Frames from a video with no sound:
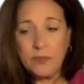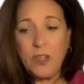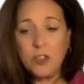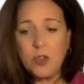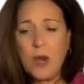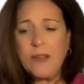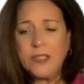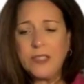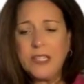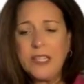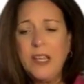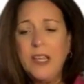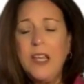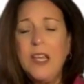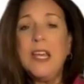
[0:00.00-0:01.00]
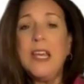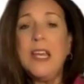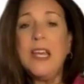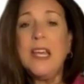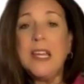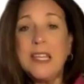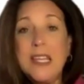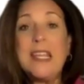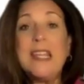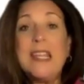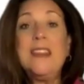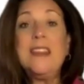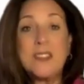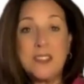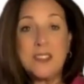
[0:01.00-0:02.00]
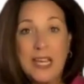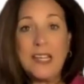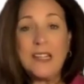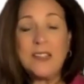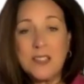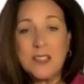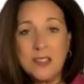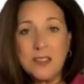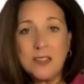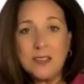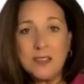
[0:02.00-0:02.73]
traveling in the States,